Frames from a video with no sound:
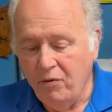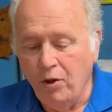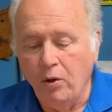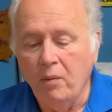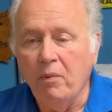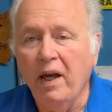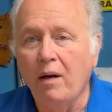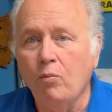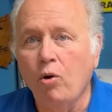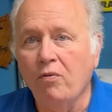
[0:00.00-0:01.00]
you can get
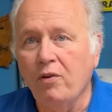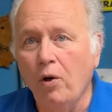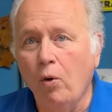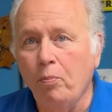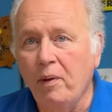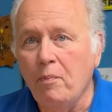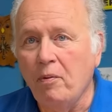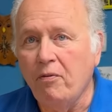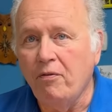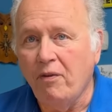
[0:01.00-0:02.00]
them off the old people
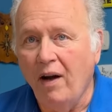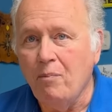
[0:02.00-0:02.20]
for five